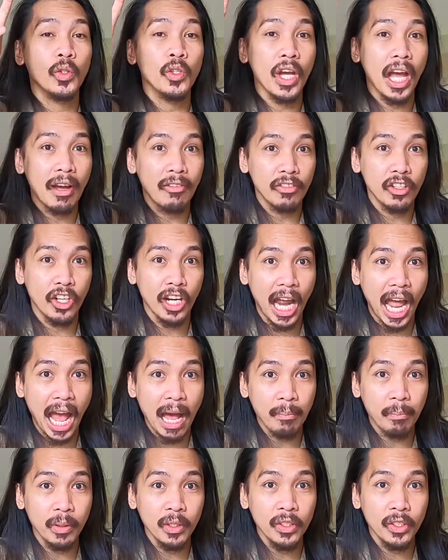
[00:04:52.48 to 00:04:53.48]
you have your
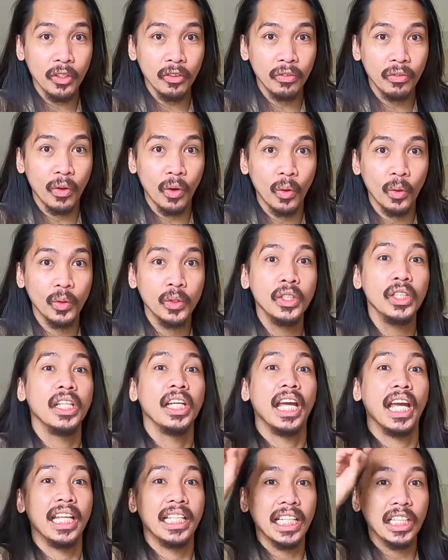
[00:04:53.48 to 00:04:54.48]
app on your phone,
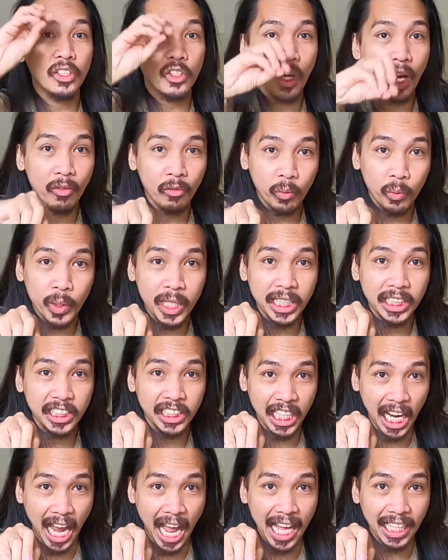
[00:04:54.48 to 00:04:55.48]
and then you have
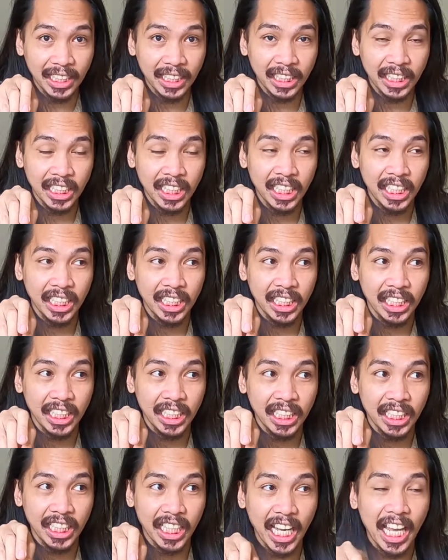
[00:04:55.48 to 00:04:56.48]
WeChat,
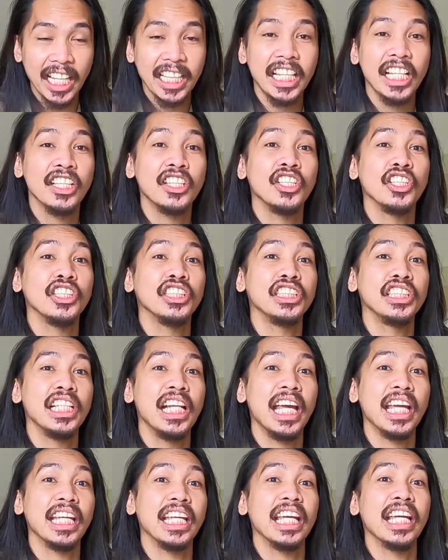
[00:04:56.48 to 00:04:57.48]
and then there's
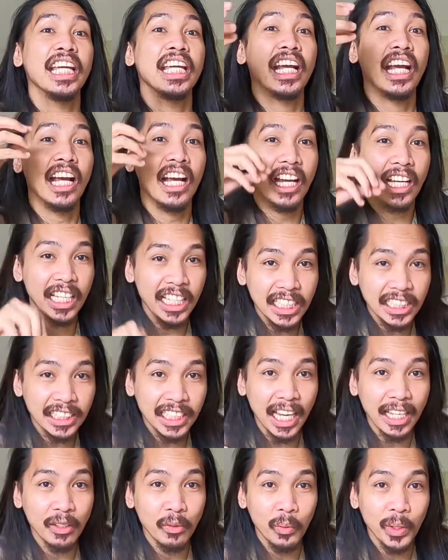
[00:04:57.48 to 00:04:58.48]
like
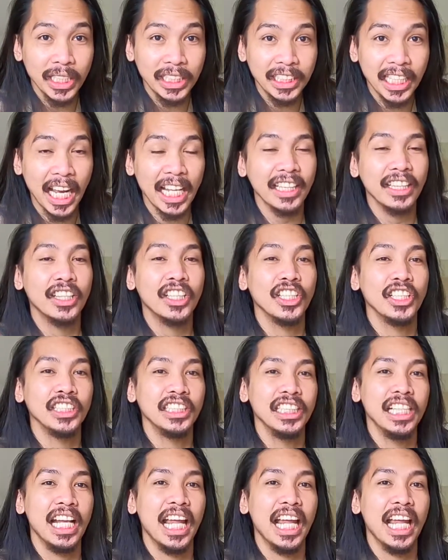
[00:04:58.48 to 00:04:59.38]
inside WeChat, there's